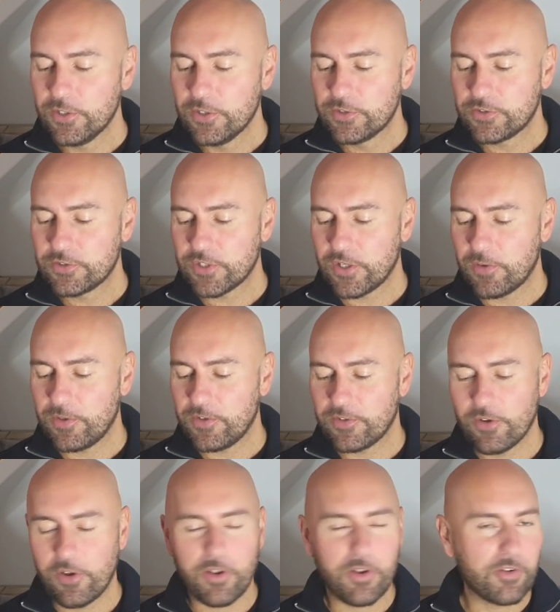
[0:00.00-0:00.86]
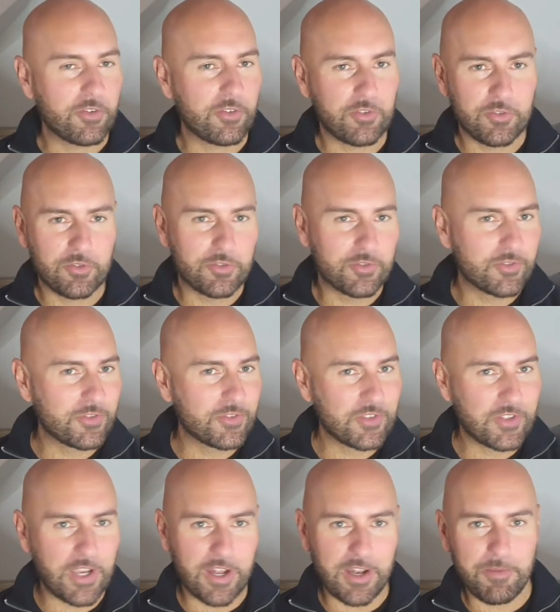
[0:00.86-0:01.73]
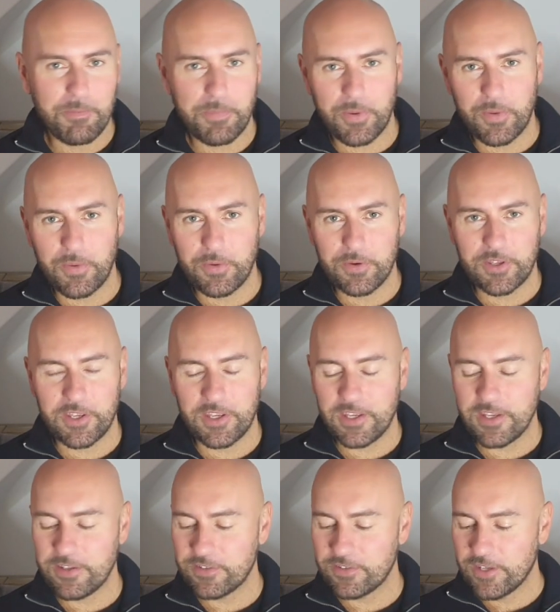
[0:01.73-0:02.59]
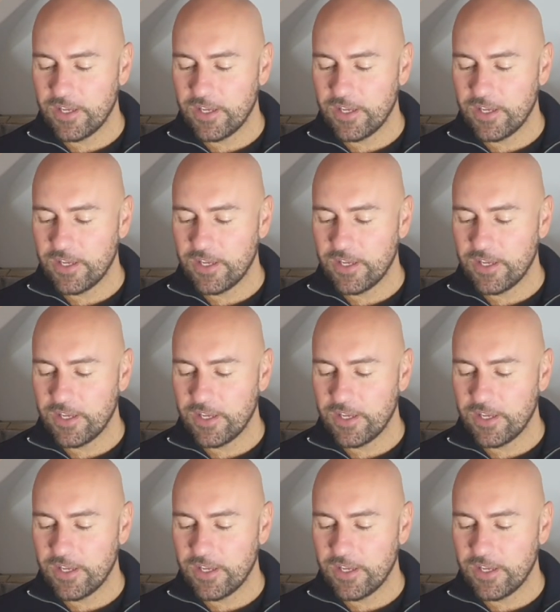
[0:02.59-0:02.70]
So it's not telling porkies